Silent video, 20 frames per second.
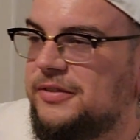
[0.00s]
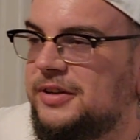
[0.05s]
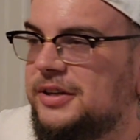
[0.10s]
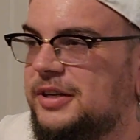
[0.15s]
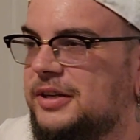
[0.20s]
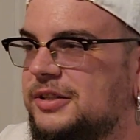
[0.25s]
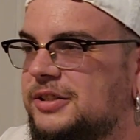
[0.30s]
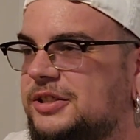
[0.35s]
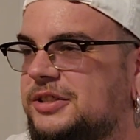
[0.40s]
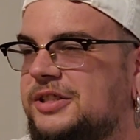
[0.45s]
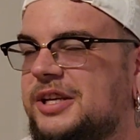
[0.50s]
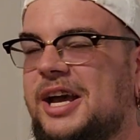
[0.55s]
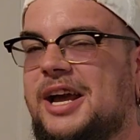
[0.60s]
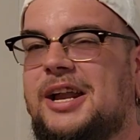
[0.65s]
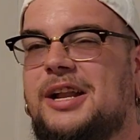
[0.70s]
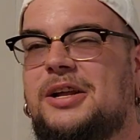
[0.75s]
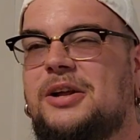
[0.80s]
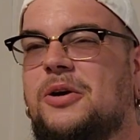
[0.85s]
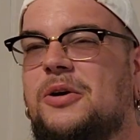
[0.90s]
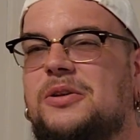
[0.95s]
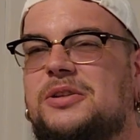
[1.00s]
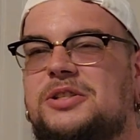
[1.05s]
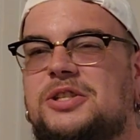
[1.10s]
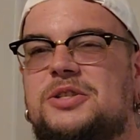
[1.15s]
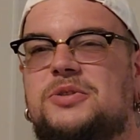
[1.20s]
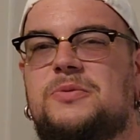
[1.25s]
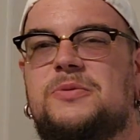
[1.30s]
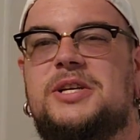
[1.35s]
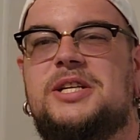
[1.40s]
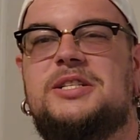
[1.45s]
And then just kind of,
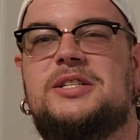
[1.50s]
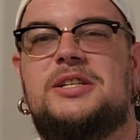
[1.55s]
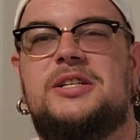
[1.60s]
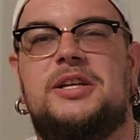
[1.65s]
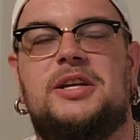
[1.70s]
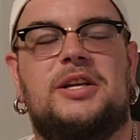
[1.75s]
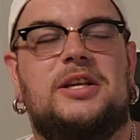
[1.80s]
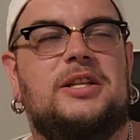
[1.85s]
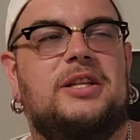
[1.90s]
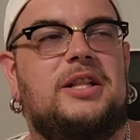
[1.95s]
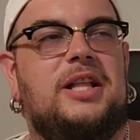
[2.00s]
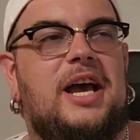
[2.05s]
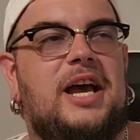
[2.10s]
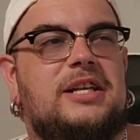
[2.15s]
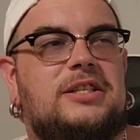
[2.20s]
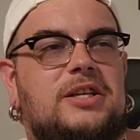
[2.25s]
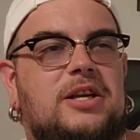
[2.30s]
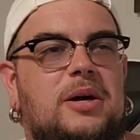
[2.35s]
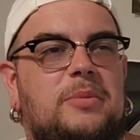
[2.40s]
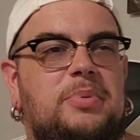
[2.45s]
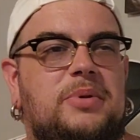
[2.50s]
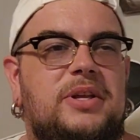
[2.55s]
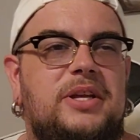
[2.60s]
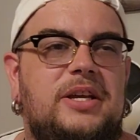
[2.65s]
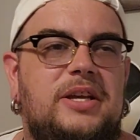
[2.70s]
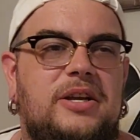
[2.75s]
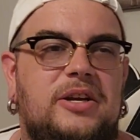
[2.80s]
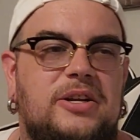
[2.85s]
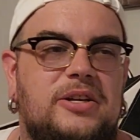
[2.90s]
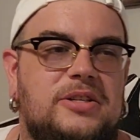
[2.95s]
just recently in the last couple of
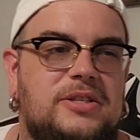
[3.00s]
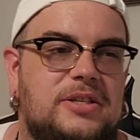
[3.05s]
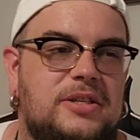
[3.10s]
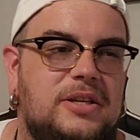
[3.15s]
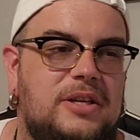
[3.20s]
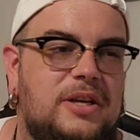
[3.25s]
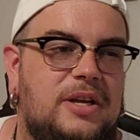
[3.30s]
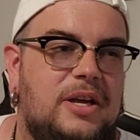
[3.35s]
years,